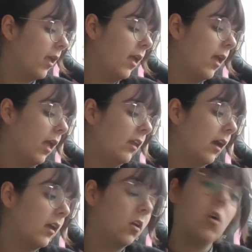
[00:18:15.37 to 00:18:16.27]
And
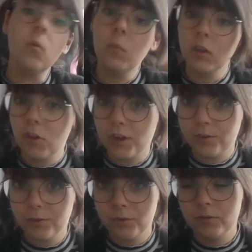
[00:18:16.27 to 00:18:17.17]
I got my Chio
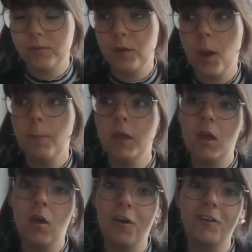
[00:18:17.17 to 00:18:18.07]
Goose
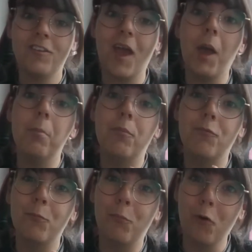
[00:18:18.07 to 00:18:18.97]
because
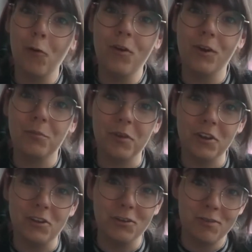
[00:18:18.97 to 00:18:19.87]
I've broken a
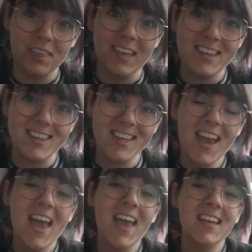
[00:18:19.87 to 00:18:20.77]
bunch of these.
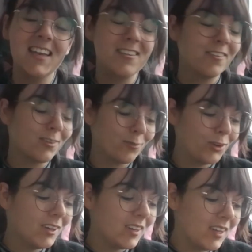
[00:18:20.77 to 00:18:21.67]
These are the
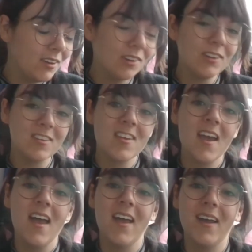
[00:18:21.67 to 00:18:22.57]
wooden needles.
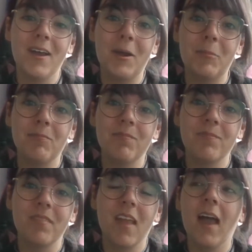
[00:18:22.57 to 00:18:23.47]

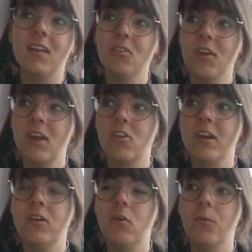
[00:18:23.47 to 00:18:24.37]
I don't
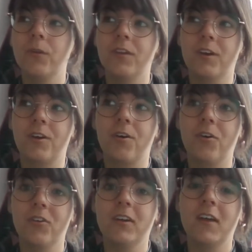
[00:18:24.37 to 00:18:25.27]
actually know what they're
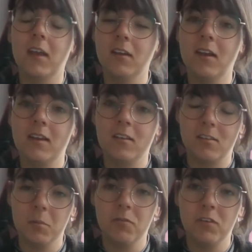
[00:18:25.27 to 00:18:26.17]
called. They're kind of like the
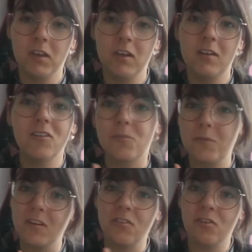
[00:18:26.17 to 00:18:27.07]
symphony needles,
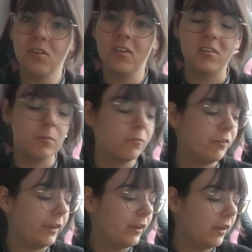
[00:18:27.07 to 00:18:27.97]
but they're not the
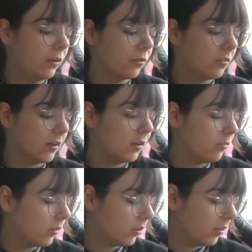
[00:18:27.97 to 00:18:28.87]
symphony needles.
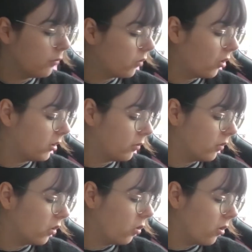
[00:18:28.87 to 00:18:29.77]
They've got a
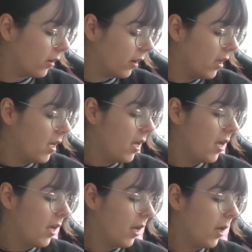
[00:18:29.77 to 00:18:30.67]
different color.
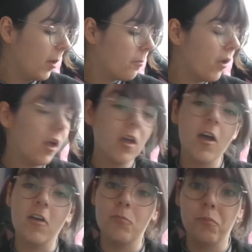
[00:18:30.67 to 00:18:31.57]
But
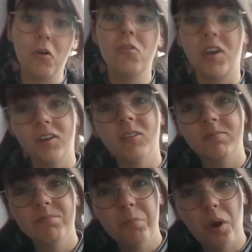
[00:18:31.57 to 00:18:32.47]
I've broken
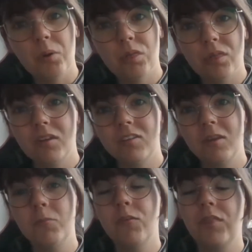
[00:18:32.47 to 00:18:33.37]
both
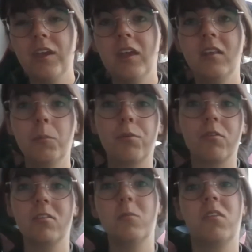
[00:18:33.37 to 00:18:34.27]
Symphony, Knit Pro
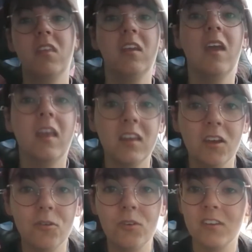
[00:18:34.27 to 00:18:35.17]
Symphony, and the
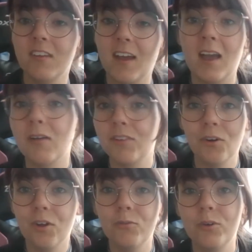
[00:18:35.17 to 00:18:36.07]
other ones that I have. They're
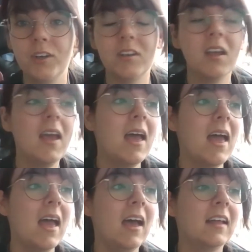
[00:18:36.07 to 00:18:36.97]
all wooden,
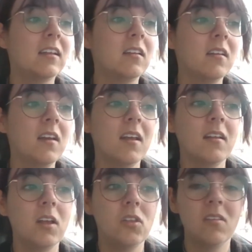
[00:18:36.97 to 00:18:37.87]
and
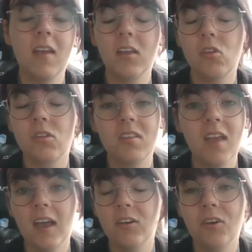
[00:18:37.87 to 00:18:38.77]
I
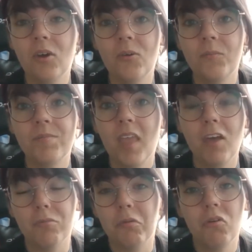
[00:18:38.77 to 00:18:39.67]
don't know.
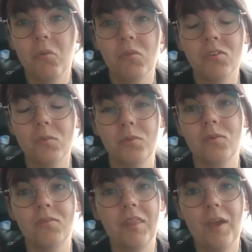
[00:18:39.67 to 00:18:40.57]
I've broken multiple
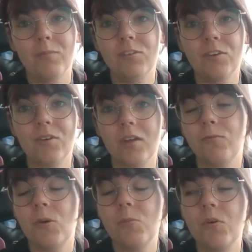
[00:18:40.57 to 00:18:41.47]
of them. So at
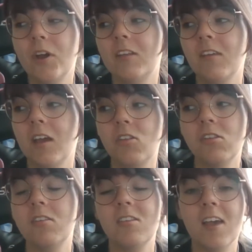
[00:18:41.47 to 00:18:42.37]
one point I
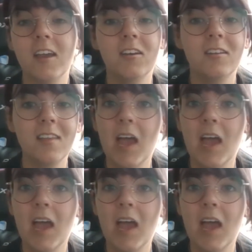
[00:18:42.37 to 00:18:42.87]
just decided,